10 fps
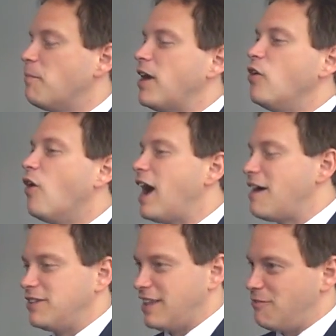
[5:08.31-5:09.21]
By not
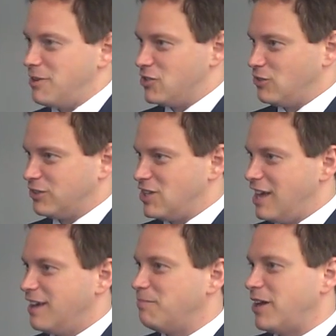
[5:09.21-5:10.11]
having that regional
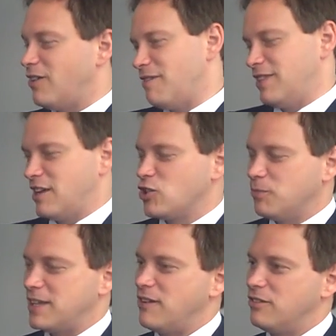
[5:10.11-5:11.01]
tier, by not having that
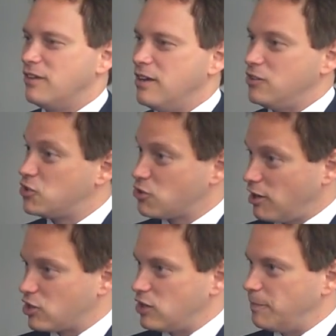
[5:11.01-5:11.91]
top-down
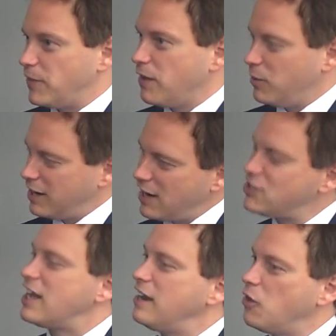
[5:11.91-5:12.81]
instruction, we can
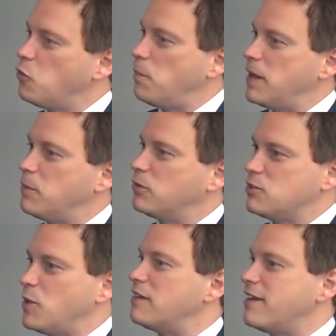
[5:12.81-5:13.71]
actually get local people
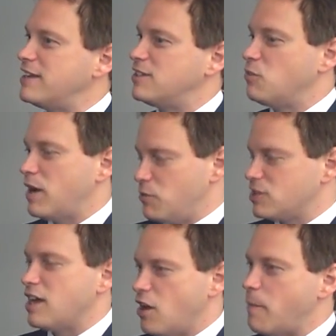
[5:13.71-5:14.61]
to innovate in a way which
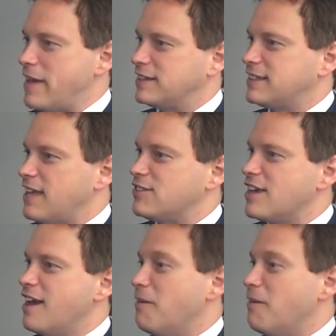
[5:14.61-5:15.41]
they know makes sense.